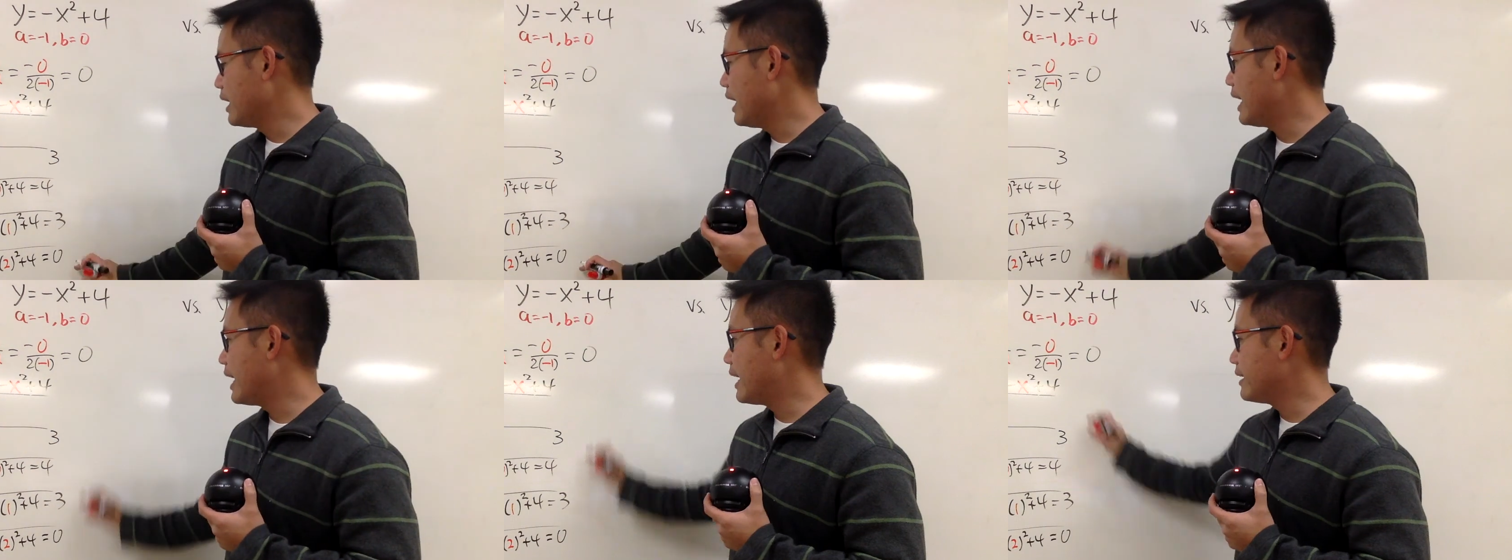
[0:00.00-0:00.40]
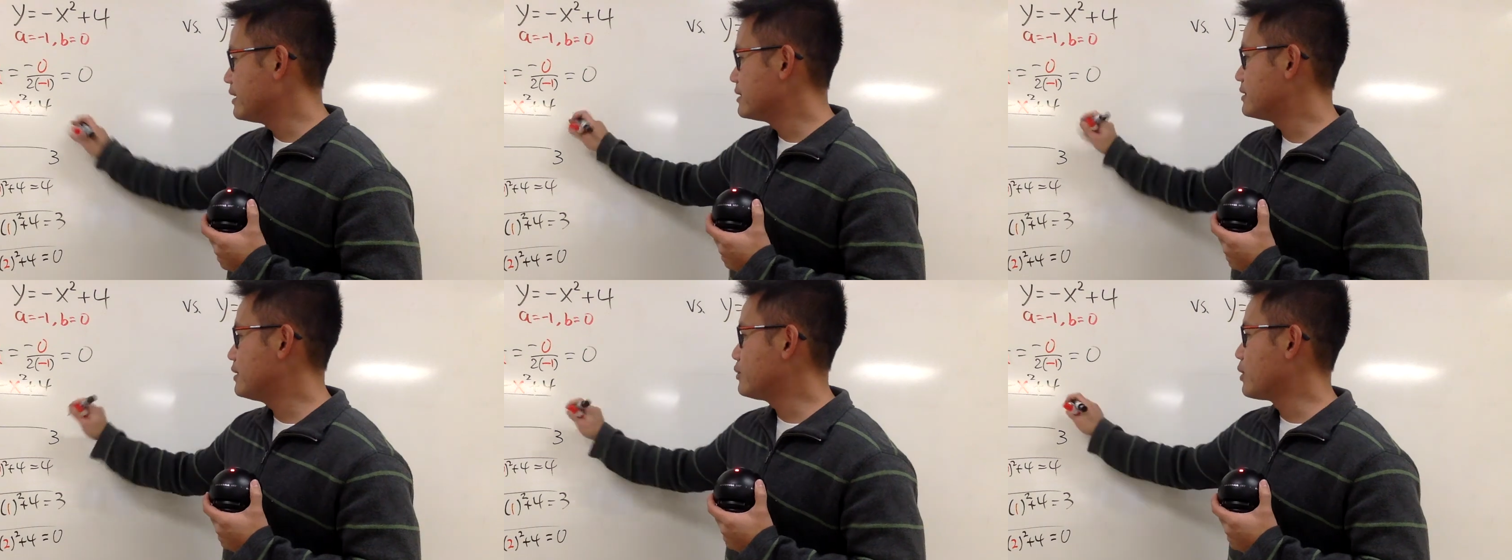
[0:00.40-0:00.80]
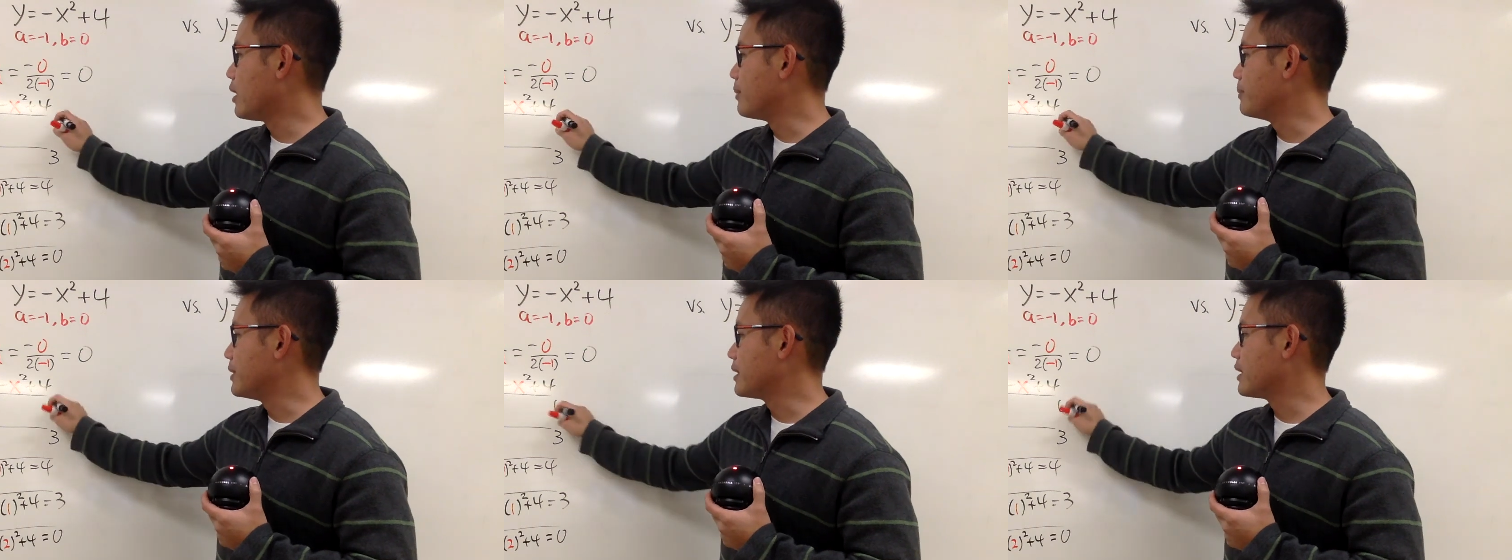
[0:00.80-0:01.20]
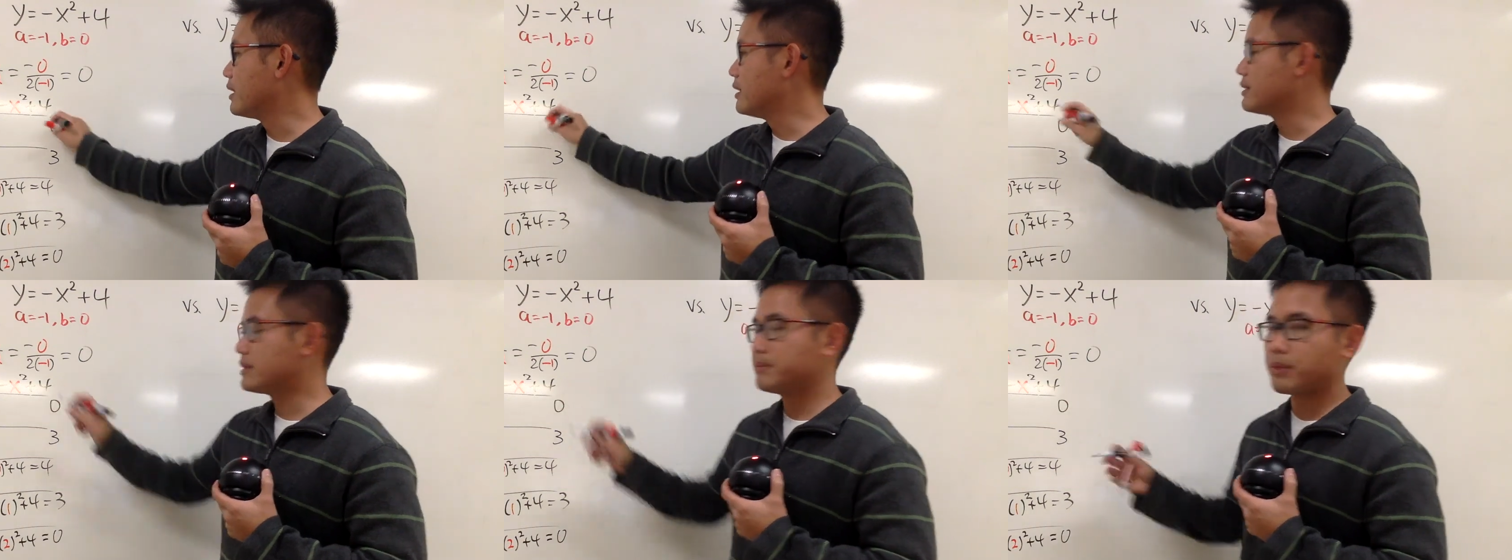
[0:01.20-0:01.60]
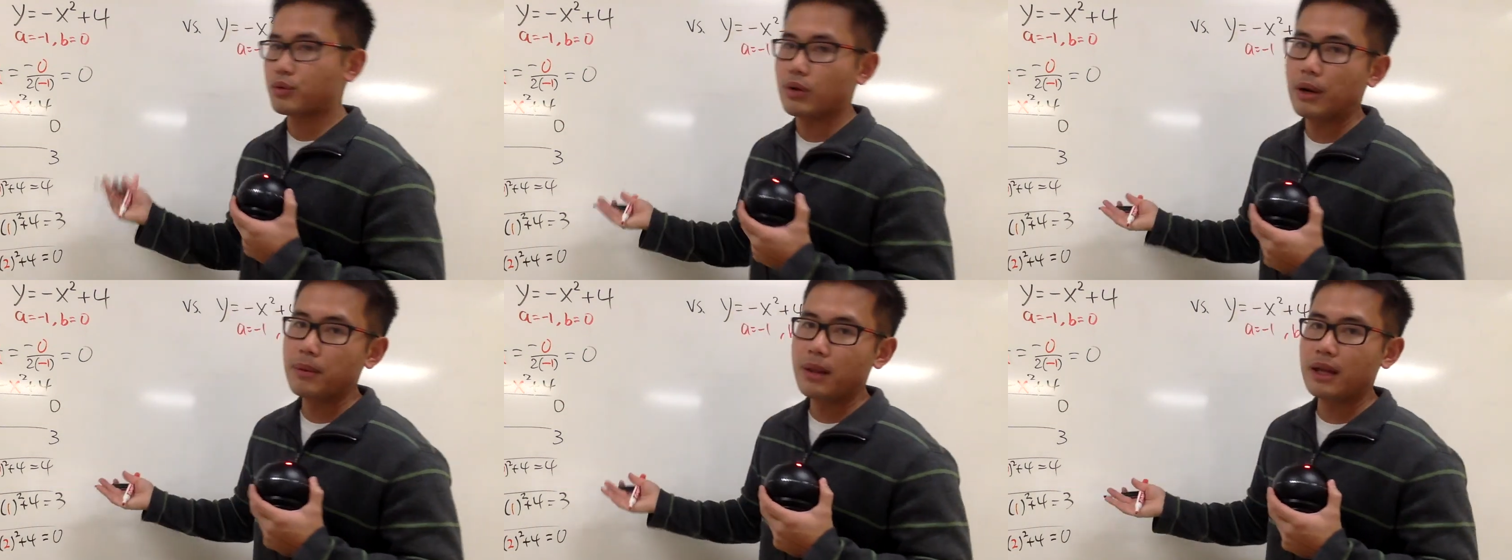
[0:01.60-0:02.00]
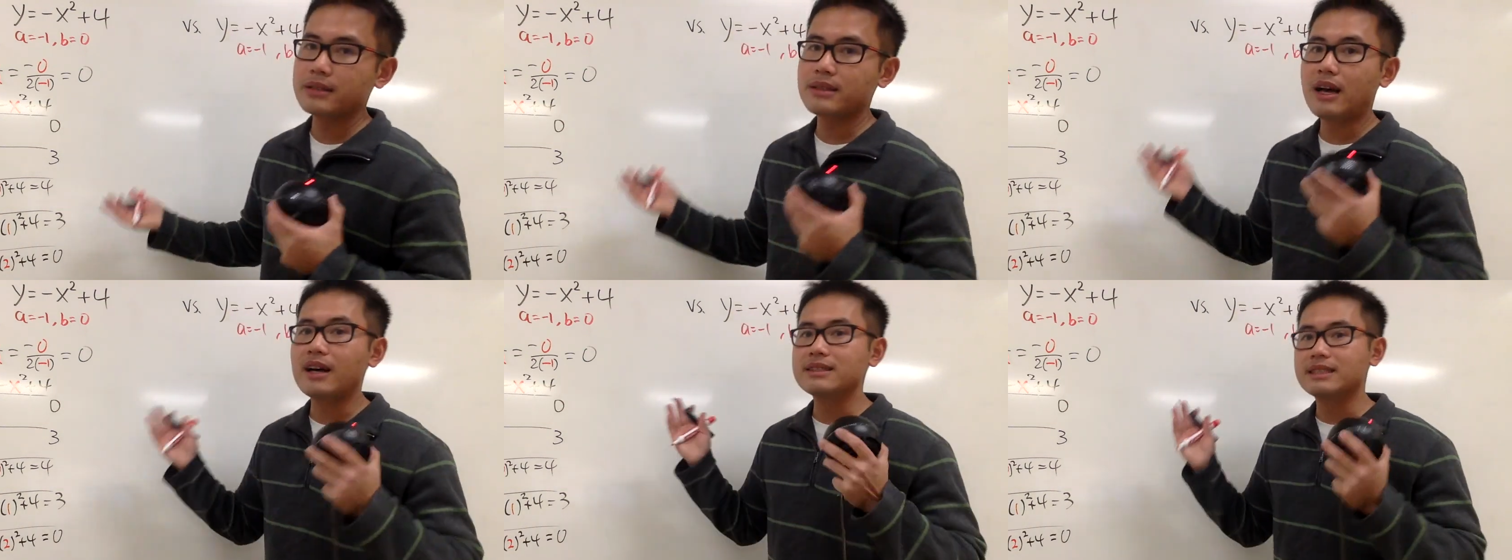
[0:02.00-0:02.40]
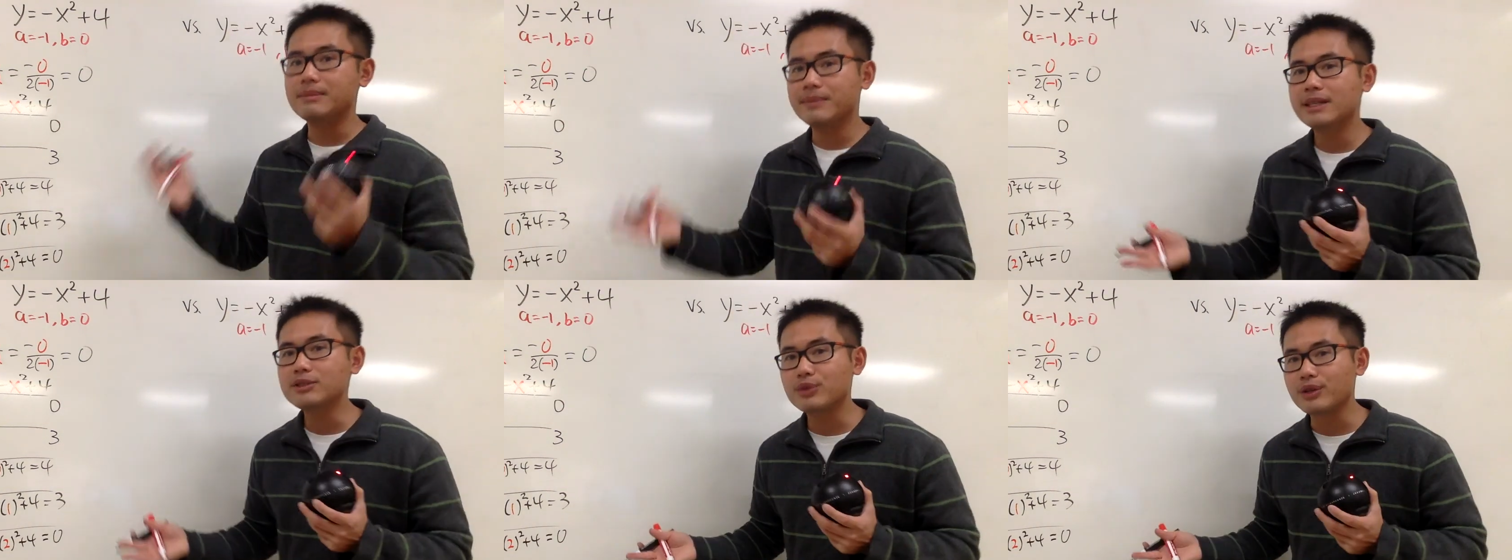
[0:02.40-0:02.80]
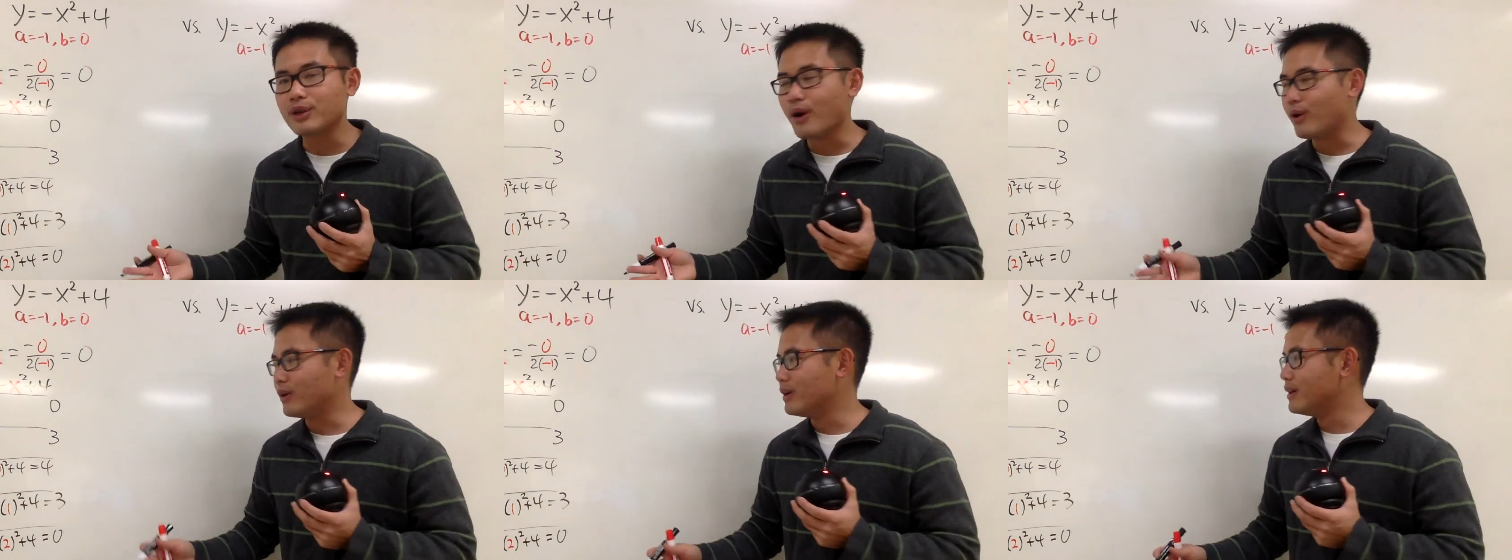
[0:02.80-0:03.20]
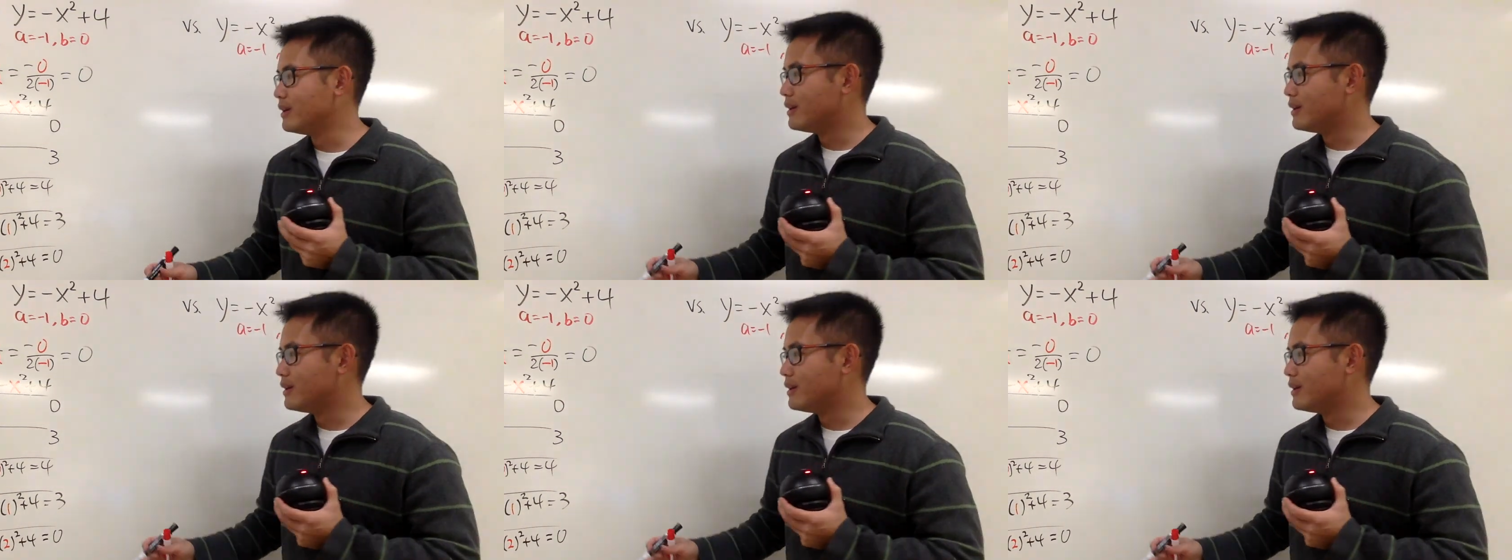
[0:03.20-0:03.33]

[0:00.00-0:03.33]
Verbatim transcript: at zero because parabolas are symmetrical,